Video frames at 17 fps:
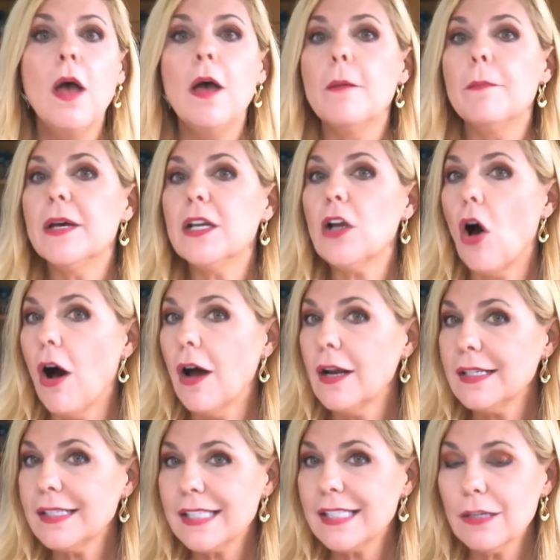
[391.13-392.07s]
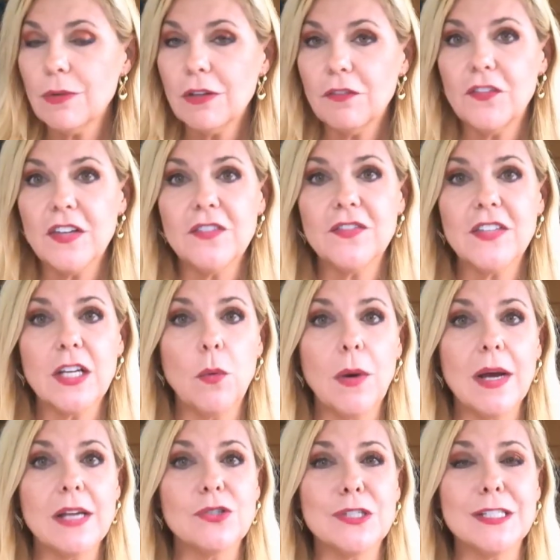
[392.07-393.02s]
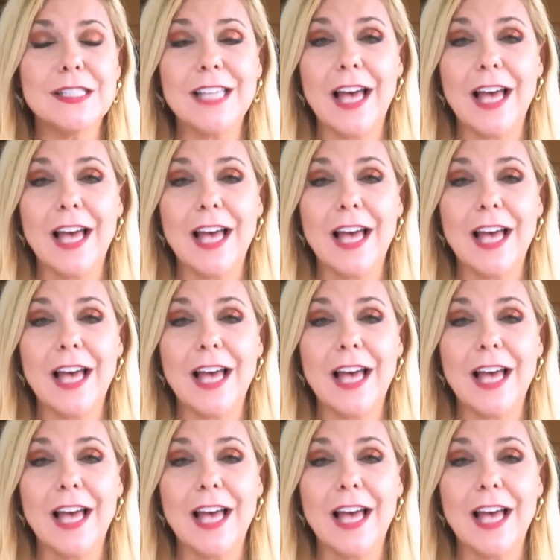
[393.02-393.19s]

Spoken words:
But honestly, with 50 questions,